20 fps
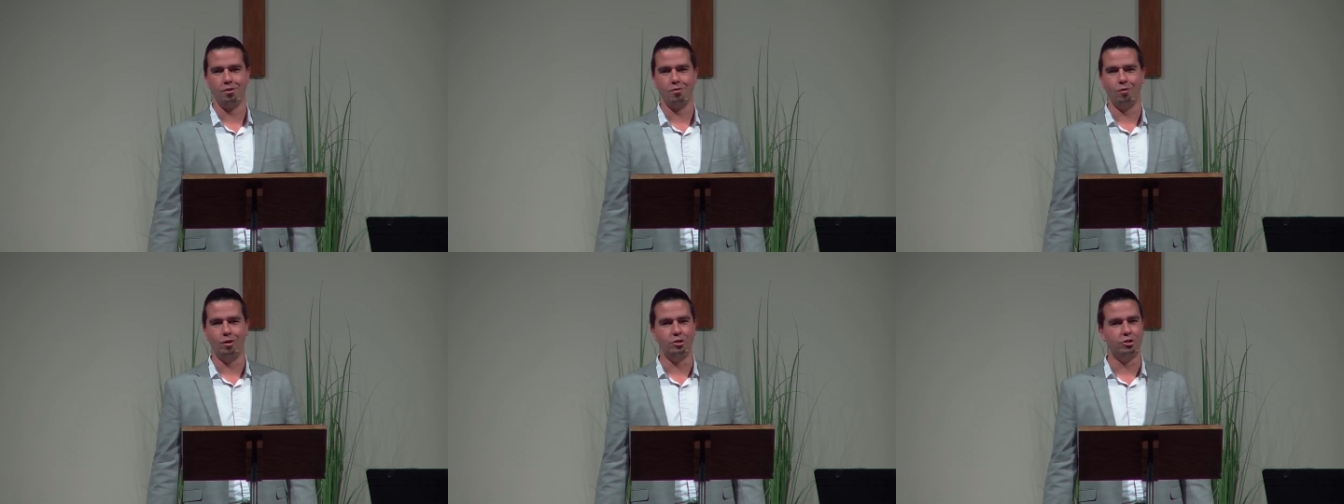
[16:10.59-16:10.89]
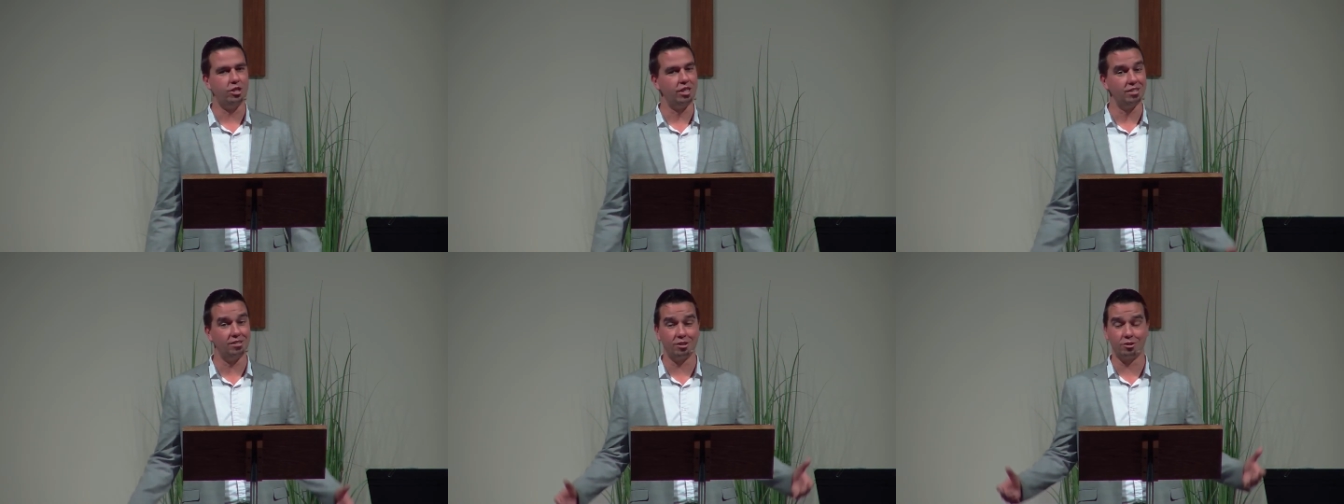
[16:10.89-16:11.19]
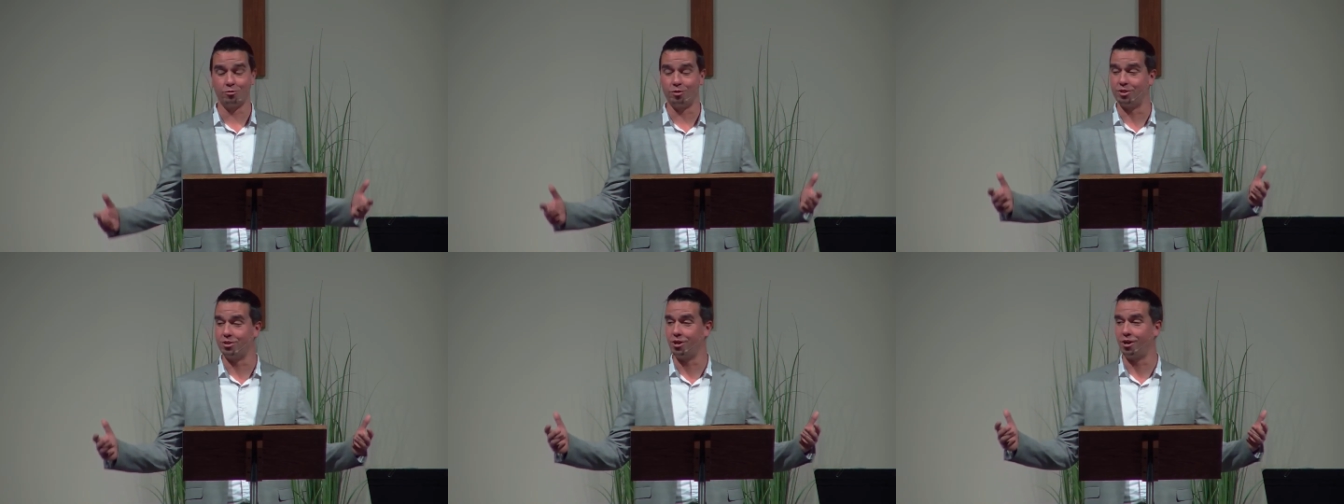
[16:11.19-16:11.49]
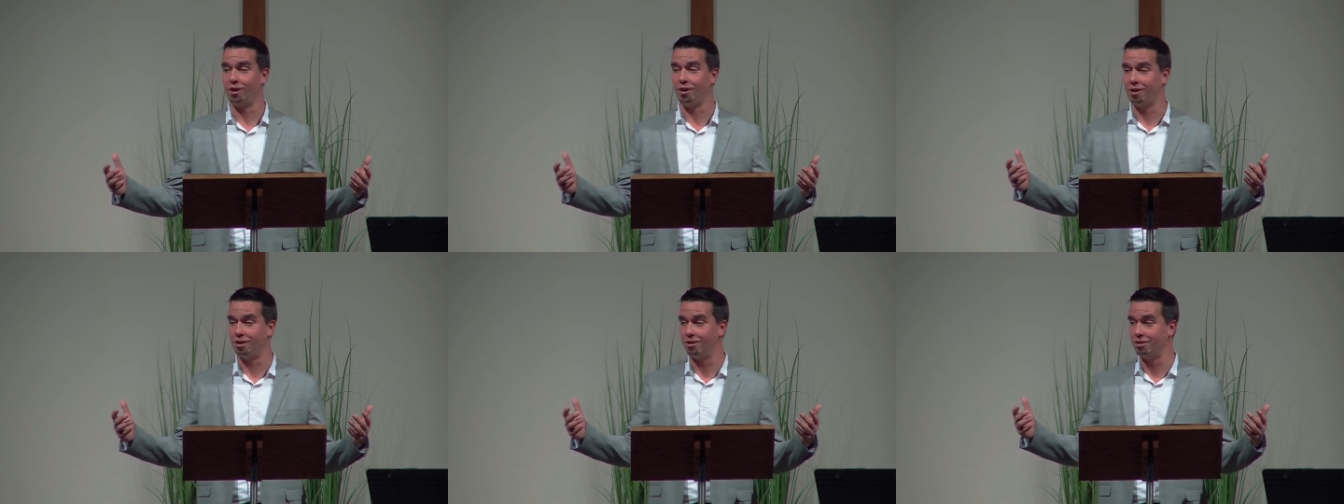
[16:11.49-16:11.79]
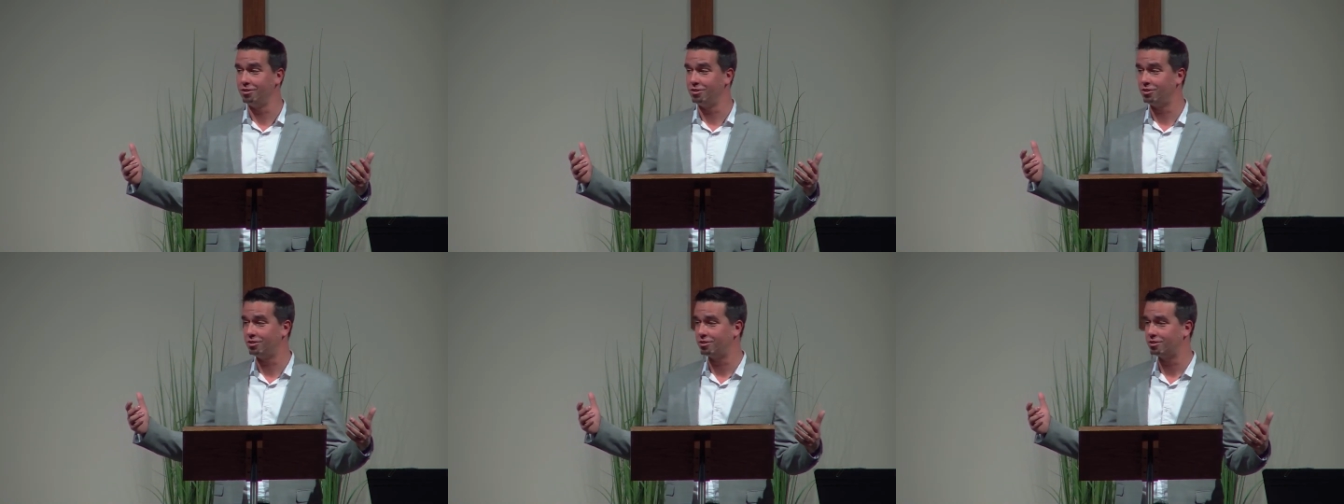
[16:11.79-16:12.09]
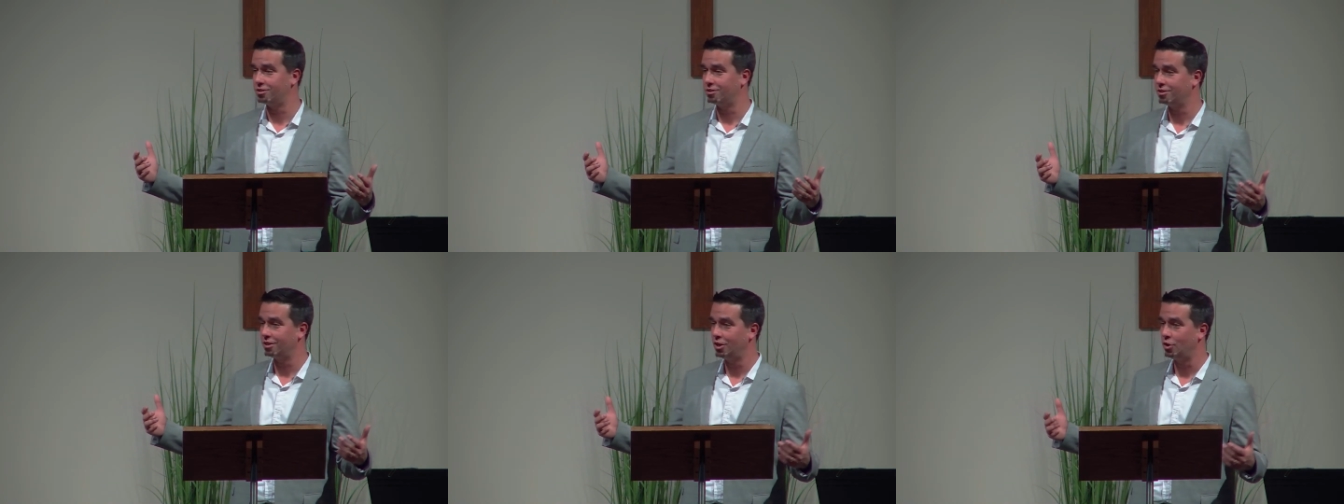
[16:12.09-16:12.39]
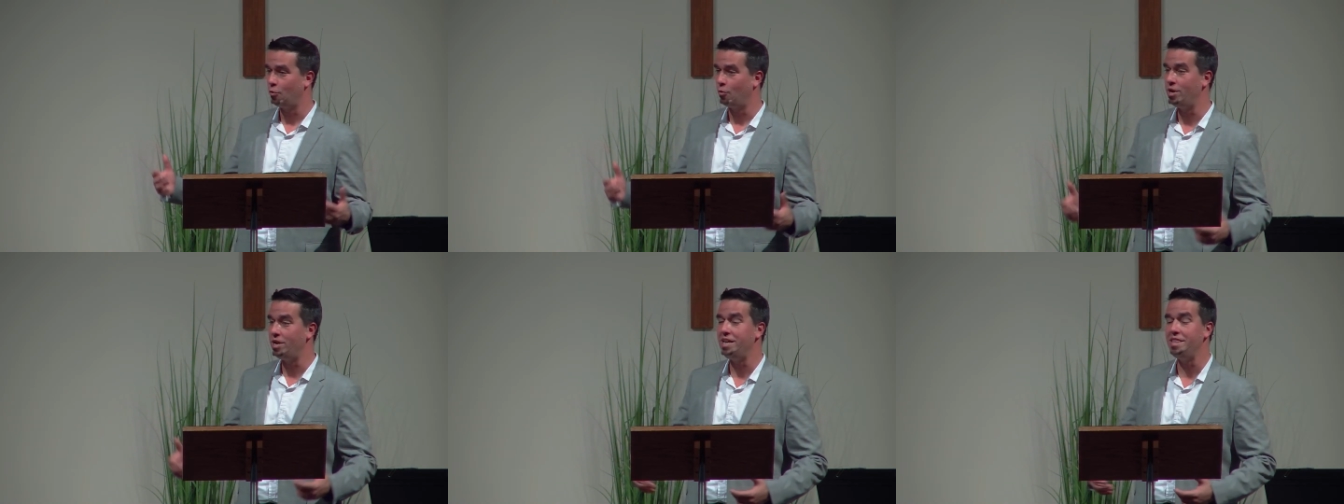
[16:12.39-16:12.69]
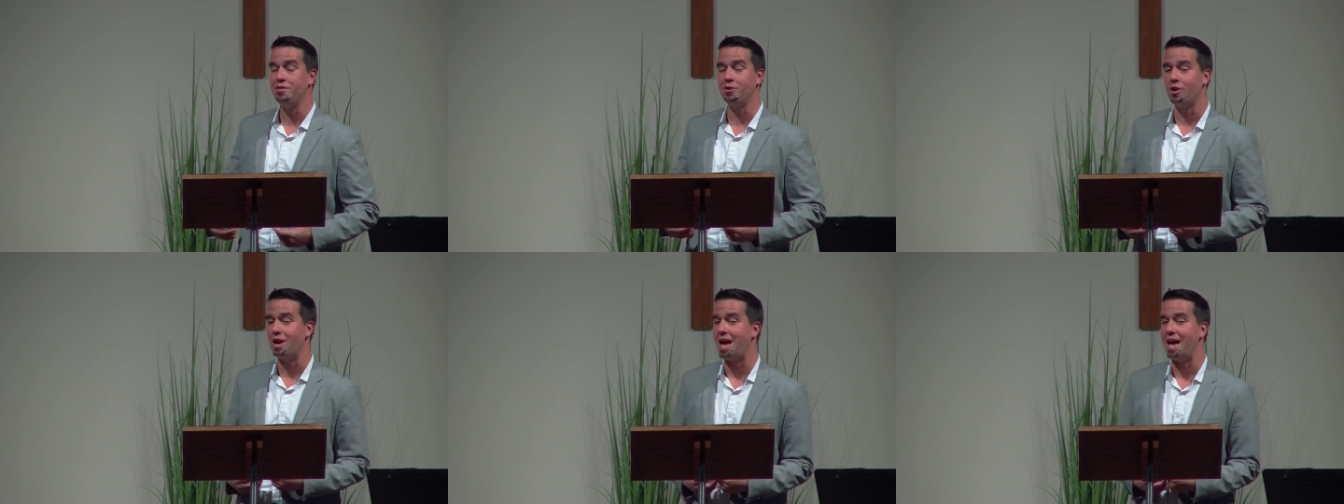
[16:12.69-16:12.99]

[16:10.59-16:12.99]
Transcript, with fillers: When Jesus returns, we either